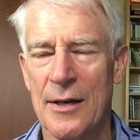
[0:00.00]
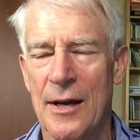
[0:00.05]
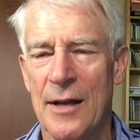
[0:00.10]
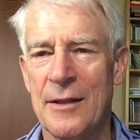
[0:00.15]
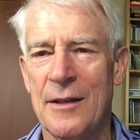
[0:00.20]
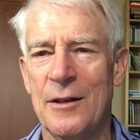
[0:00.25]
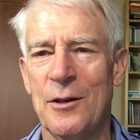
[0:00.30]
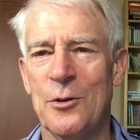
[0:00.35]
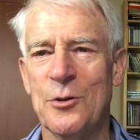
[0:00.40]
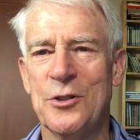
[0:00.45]

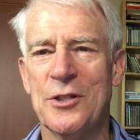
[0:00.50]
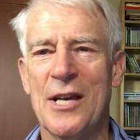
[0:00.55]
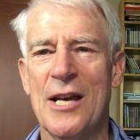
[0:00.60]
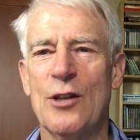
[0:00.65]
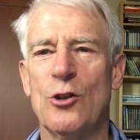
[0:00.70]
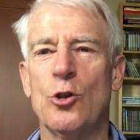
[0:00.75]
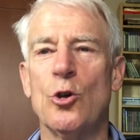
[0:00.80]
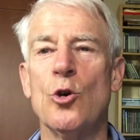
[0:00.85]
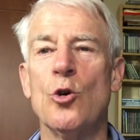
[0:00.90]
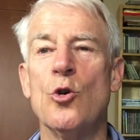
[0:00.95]
And they don't
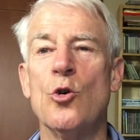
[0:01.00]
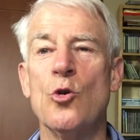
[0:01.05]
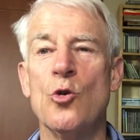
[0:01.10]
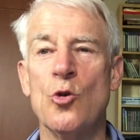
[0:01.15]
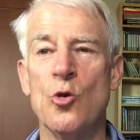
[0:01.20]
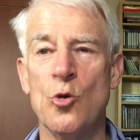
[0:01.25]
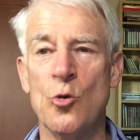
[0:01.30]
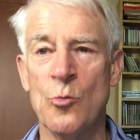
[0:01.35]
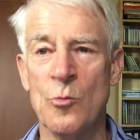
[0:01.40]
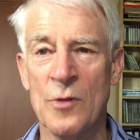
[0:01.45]
say to
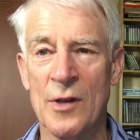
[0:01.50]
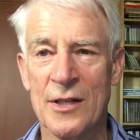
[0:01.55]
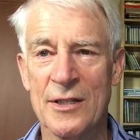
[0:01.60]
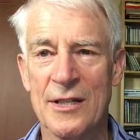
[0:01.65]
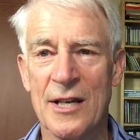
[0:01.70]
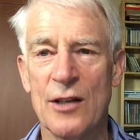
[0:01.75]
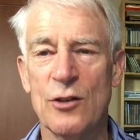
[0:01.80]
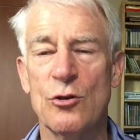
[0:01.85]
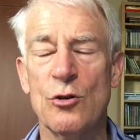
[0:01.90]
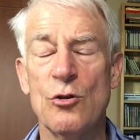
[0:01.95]
whom, they
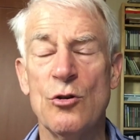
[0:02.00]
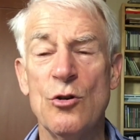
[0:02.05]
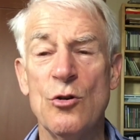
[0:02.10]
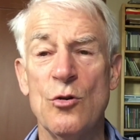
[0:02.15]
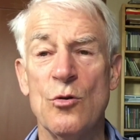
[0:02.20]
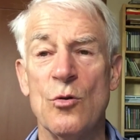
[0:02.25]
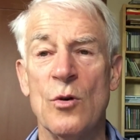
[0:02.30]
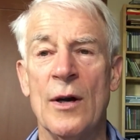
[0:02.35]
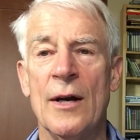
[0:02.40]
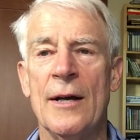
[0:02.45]
say to
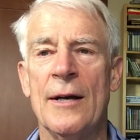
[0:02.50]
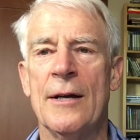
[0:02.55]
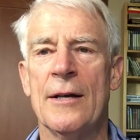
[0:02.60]
who.